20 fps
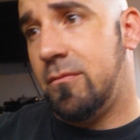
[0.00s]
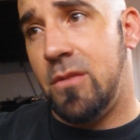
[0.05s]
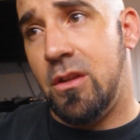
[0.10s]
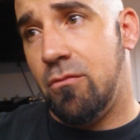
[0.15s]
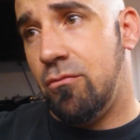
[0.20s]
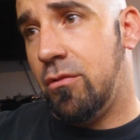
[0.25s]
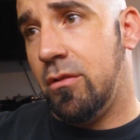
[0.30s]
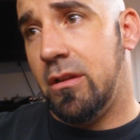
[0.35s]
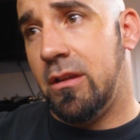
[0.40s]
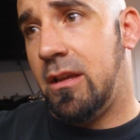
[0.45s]

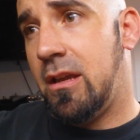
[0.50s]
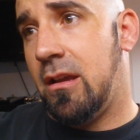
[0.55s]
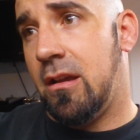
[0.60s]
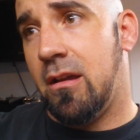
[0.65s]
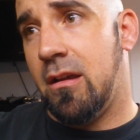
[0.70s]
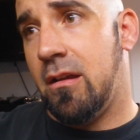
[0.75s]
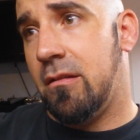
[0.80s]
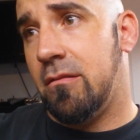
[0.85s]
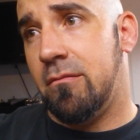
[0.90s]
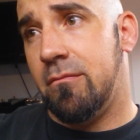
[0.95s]
You really
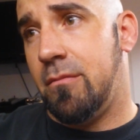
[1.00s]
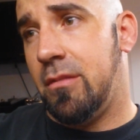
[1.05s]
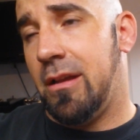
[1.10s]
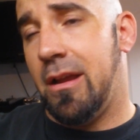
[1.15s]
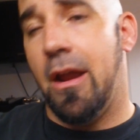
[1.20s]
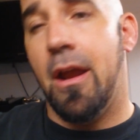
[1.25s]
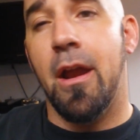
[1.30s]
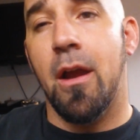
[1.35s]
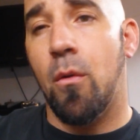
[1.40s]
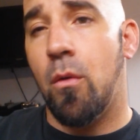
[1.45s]
can't be
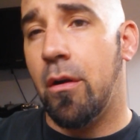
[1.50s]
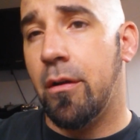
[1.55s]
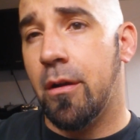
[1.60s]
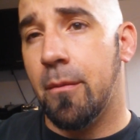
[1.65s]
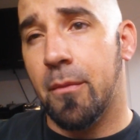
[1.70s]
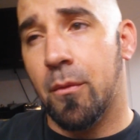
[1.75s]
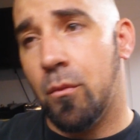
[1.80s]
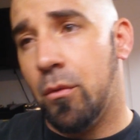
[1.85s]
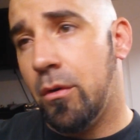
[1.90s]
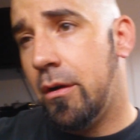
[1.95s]
like, hey, I want
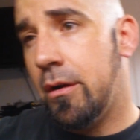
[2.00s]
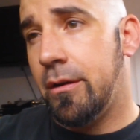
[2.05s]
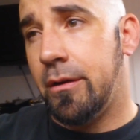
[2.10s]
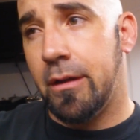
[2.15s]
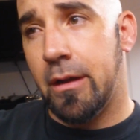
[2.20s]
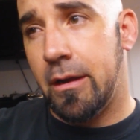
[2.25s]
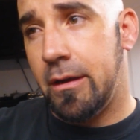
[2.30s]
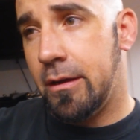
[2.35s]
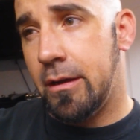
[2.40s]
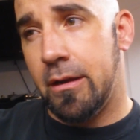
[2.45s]
number one,
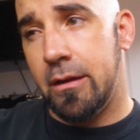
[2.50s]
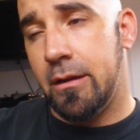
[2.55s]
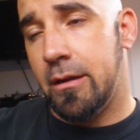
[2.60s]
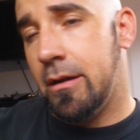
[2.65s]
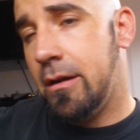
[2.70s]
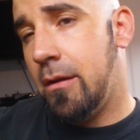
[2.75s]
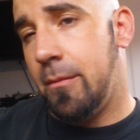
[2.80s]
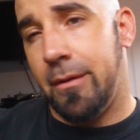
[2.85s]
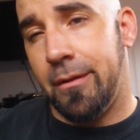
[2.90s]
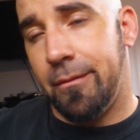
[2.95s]
yada yada
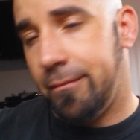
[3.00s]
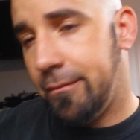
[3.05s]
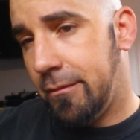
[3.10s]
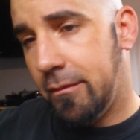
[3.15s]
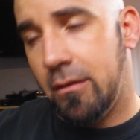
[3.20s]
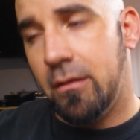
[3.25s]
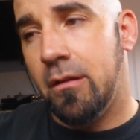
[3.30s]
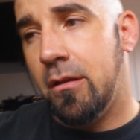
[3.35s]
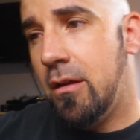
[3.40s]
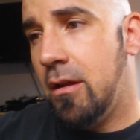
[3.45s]
yada. I mean,
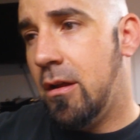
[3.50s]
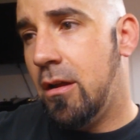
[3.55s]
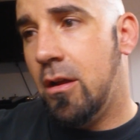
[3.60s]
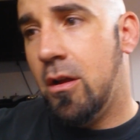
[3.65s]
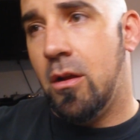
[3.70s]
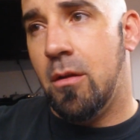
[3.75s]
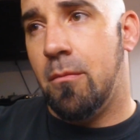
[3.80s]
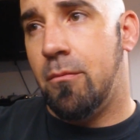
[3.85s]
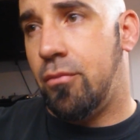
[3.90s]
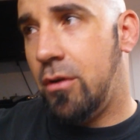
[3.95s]

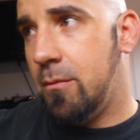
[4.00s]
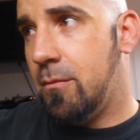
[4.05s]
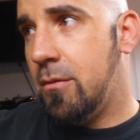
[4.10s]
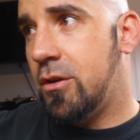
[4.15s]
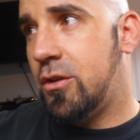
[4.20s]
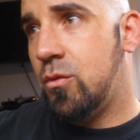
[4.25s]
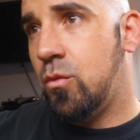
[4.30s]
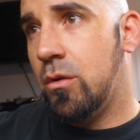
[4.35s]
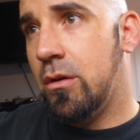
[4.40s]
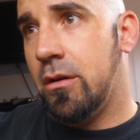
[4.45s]
pretty
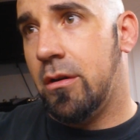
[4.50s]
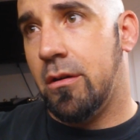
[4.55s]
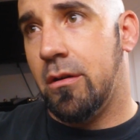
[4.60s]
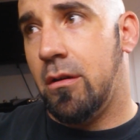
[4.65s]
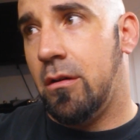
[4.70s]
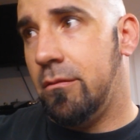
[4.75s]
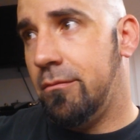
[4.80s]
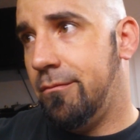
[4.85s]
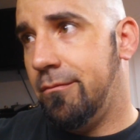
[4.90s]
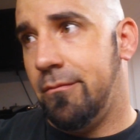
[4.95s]
much where
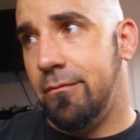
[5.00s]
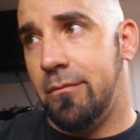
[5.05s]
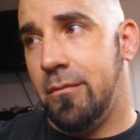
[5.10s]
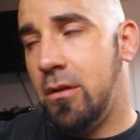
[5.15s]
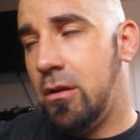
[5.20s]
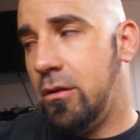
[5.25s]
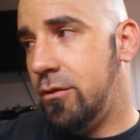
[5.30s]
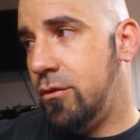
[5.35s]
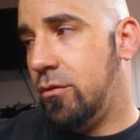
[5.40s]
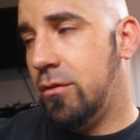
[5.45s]
I'll
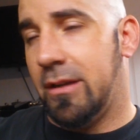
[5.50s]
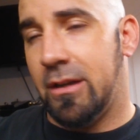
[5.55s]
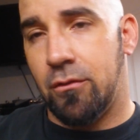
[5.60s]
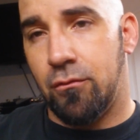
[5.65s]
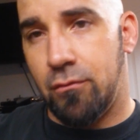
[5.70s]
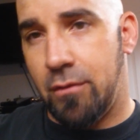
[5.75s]
do like a